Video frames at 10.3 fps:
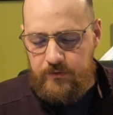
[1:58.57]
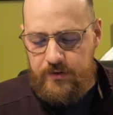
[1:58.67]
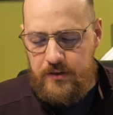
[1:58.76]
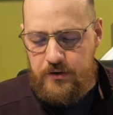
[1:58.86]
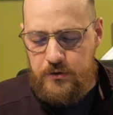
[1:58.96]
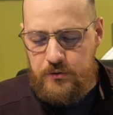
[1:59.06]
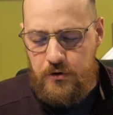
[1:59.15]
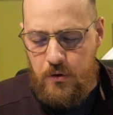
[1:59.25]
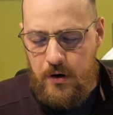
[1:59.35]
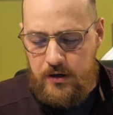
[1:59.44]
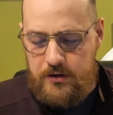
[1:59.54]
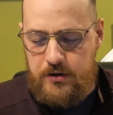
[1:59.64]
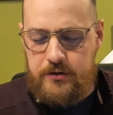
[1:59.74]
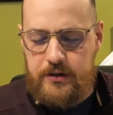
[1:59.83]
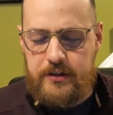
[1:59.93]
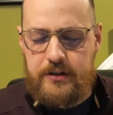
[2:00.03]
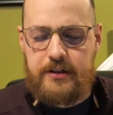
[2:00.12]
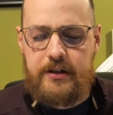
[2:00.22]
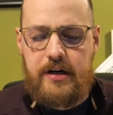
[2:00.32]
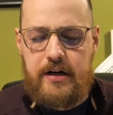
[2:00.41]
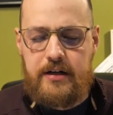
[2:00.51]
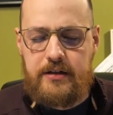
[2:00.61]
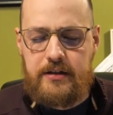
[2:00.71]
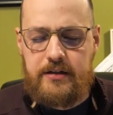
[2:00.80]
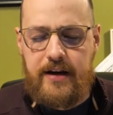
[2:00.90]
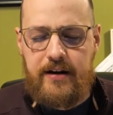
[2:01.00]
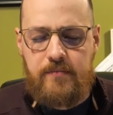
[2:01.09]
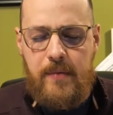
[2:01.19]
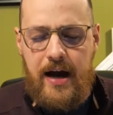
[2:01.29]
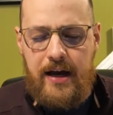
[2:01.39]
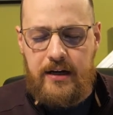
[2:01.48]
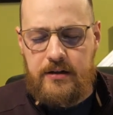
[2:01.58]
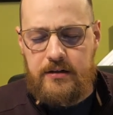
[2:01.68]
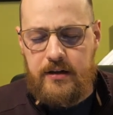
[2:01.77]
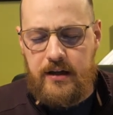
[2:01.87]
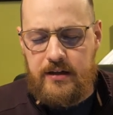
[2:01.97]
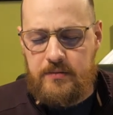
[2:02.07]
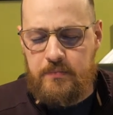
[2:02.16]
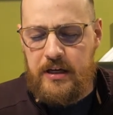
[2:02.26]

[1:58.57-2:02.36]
Father, you know our current uh, state of mind as